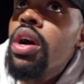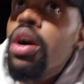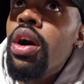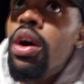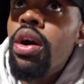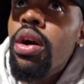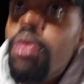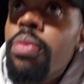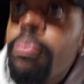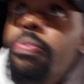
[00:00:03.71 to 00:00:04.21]

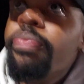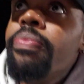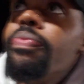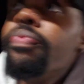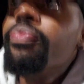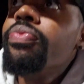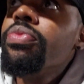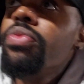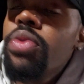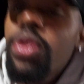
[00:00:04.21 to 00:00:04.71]
um
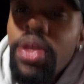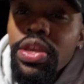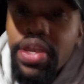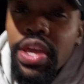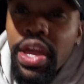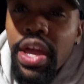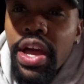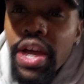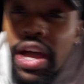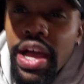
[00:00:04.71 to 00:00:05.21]

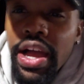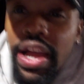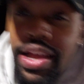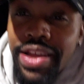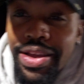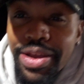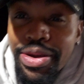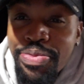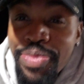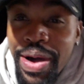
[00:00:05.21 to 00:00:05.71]
yeah i